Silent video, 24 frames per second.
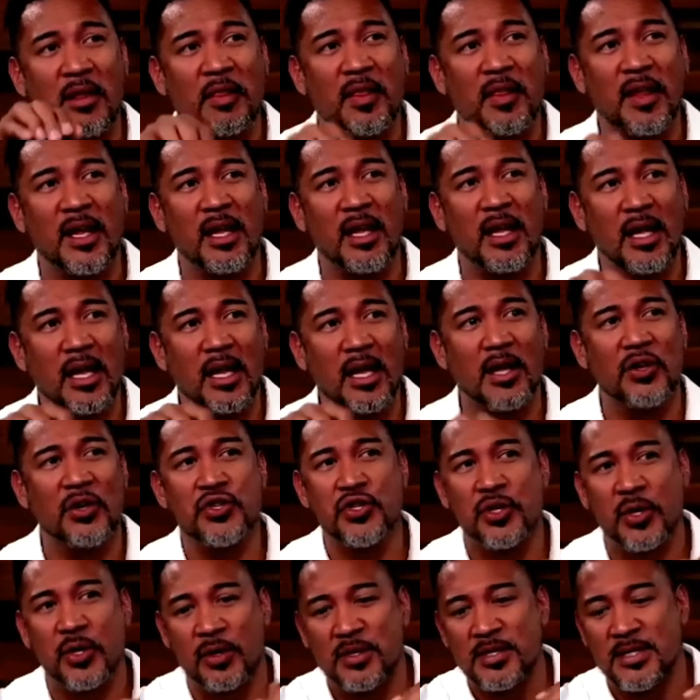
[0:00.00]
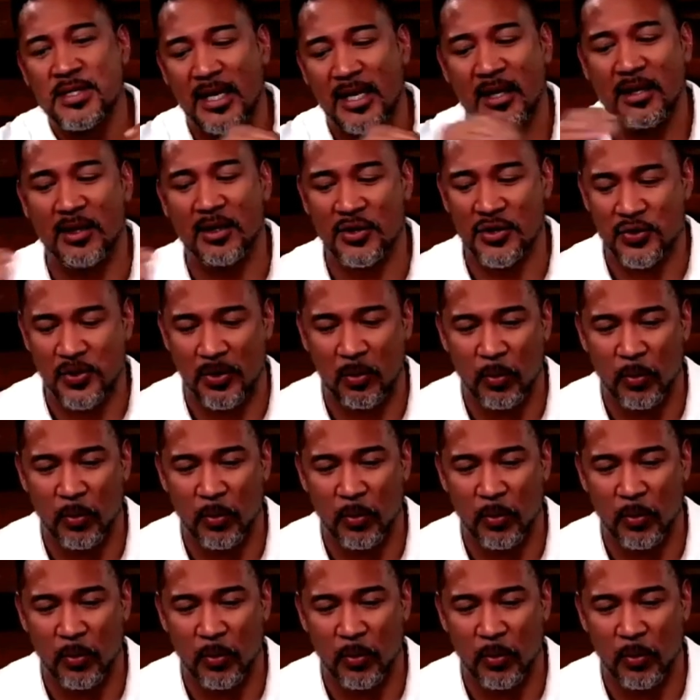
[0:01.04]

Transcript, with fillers: the insurance industry,